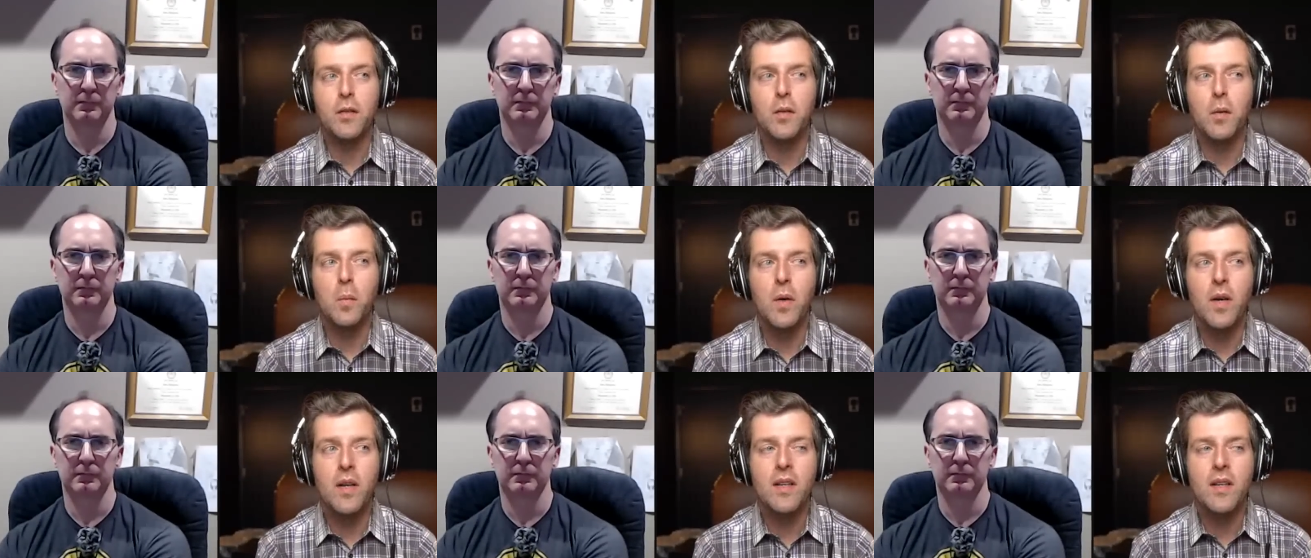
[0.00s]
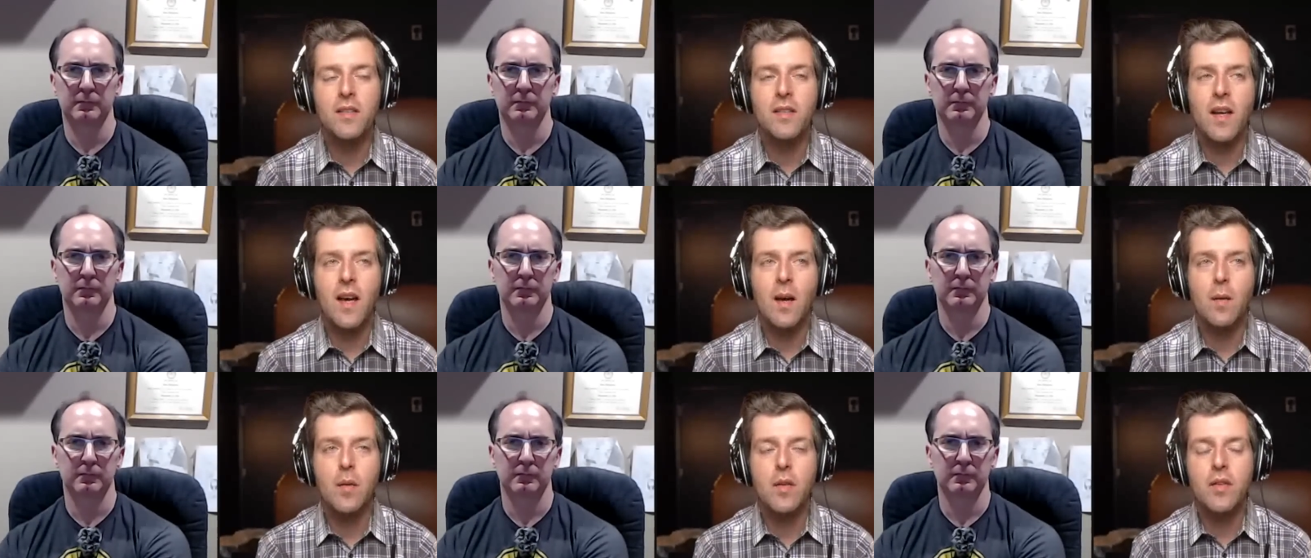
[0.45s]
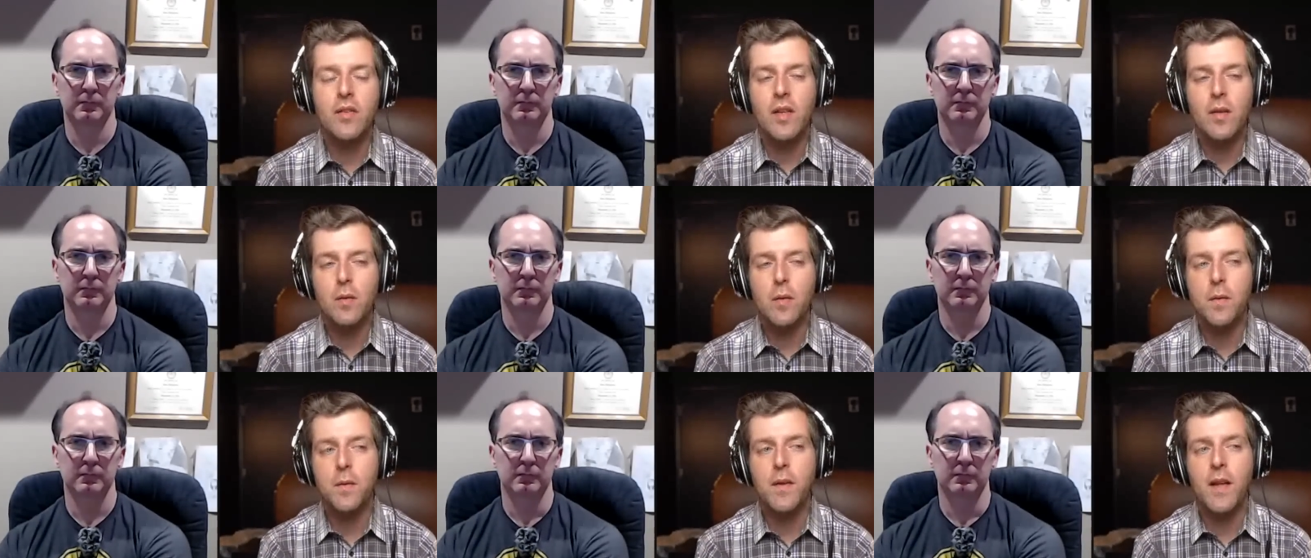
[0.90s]
Speaker 1: So one is I would say
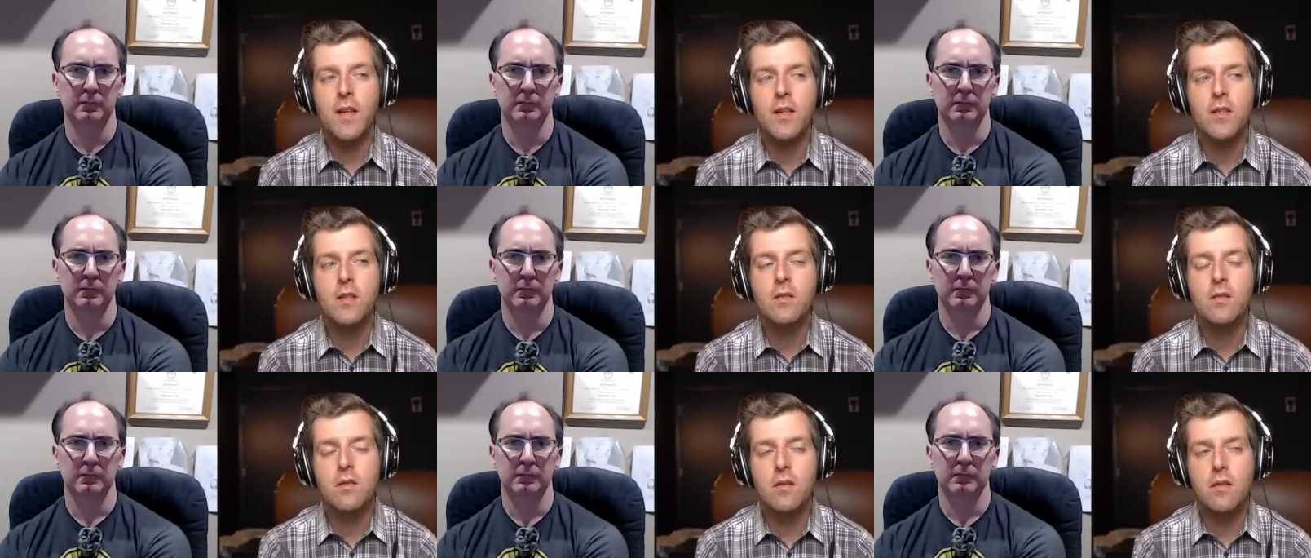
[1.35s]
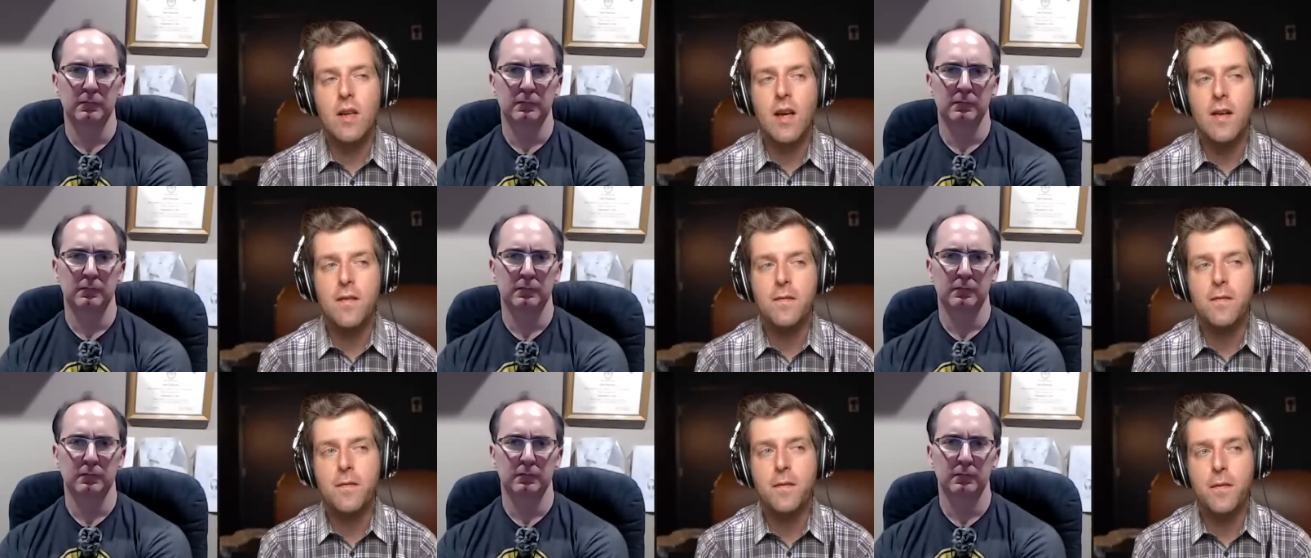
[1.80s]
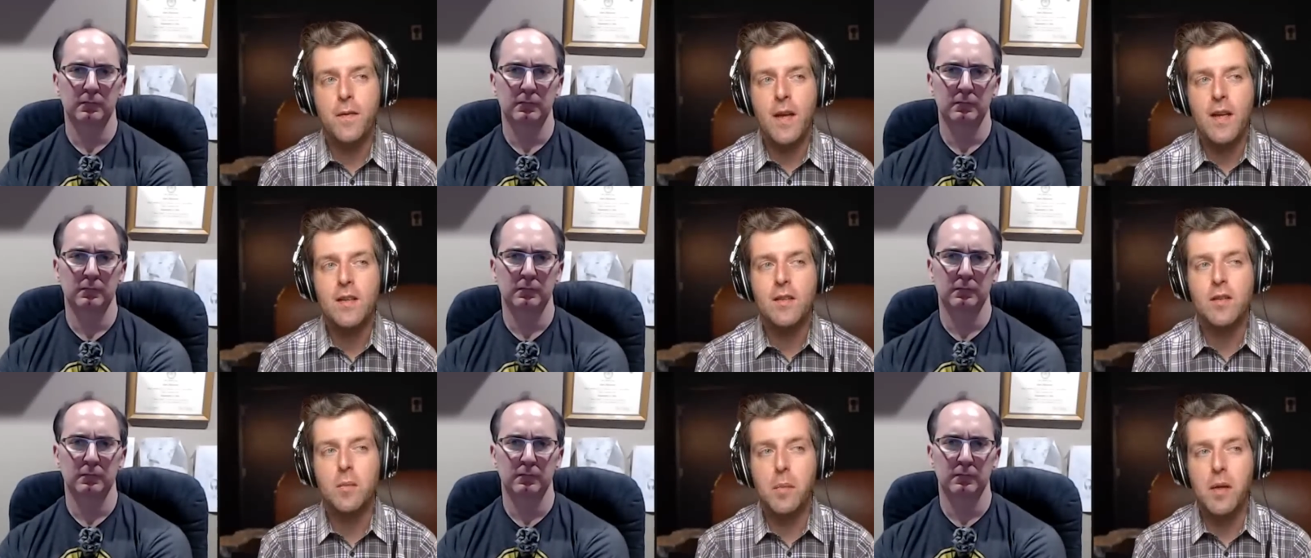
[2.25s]
reflections are not
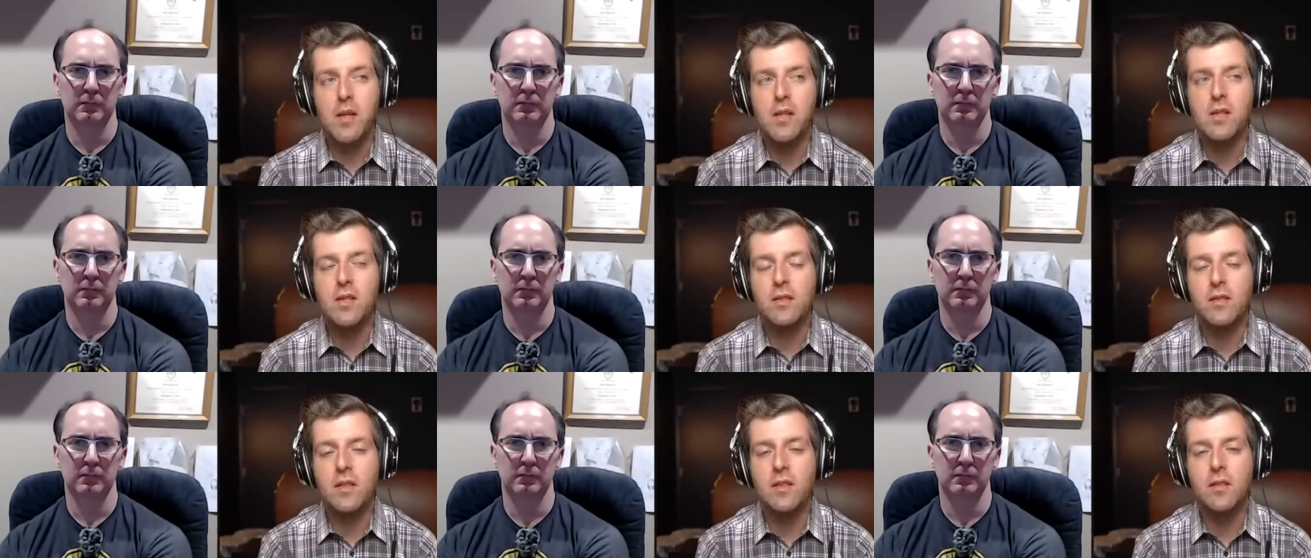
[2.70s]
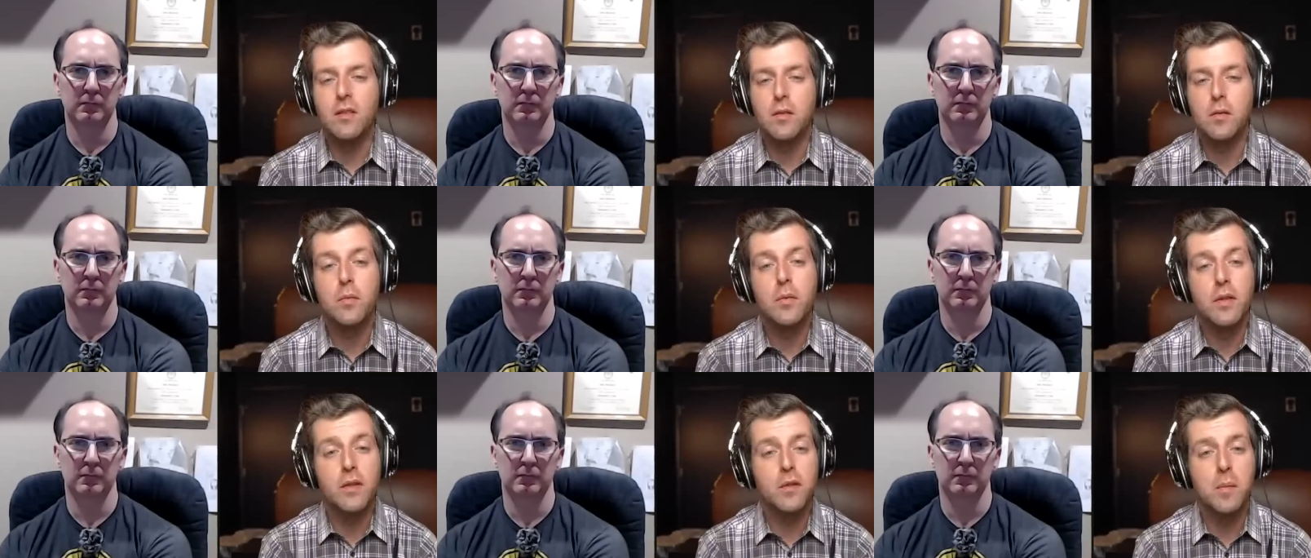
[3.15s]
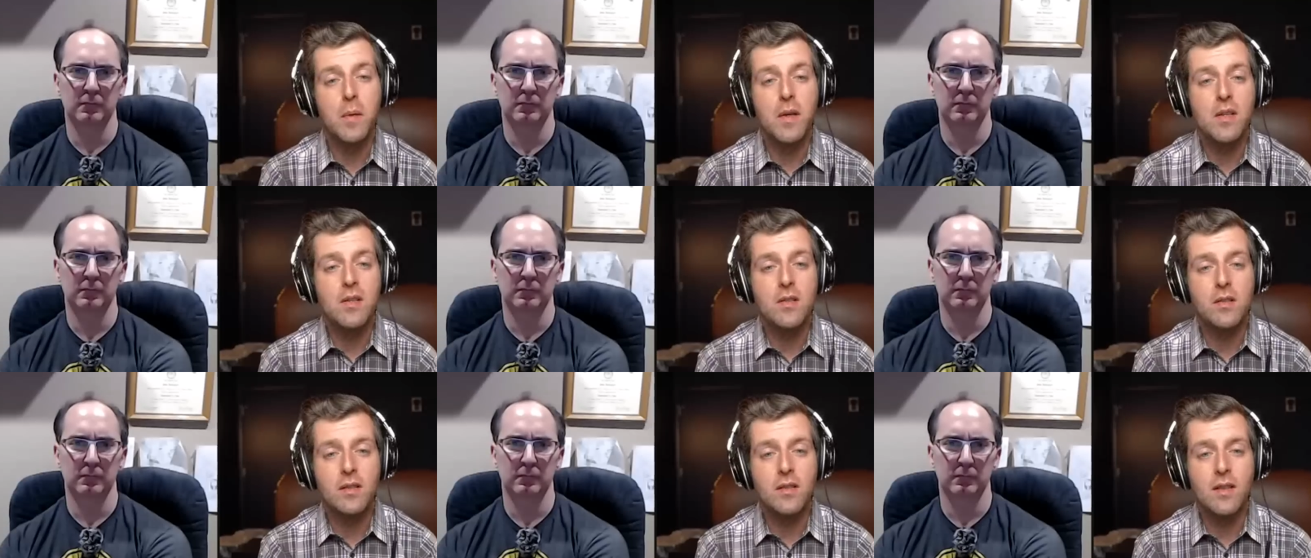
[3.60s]
fake spaciousness. It's real
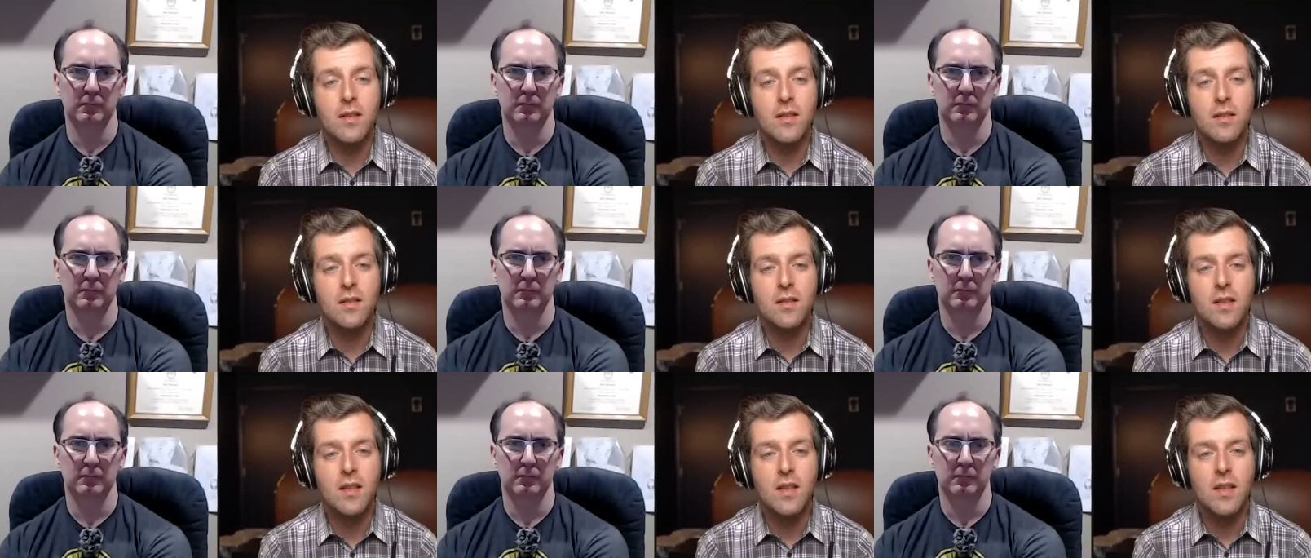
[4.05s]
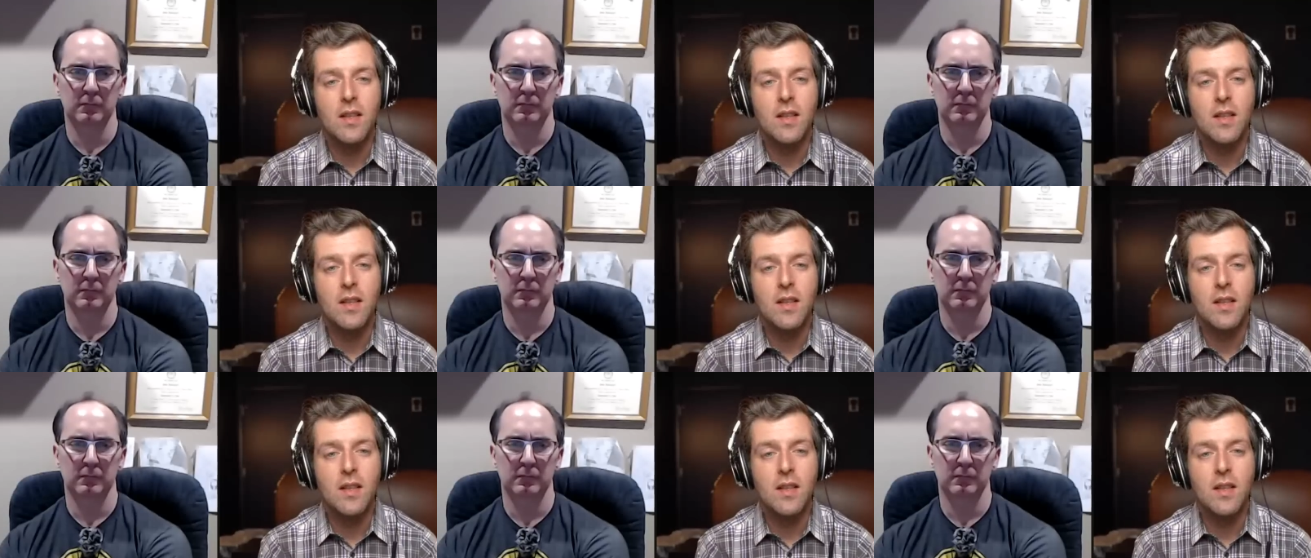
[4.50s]
spaciousness.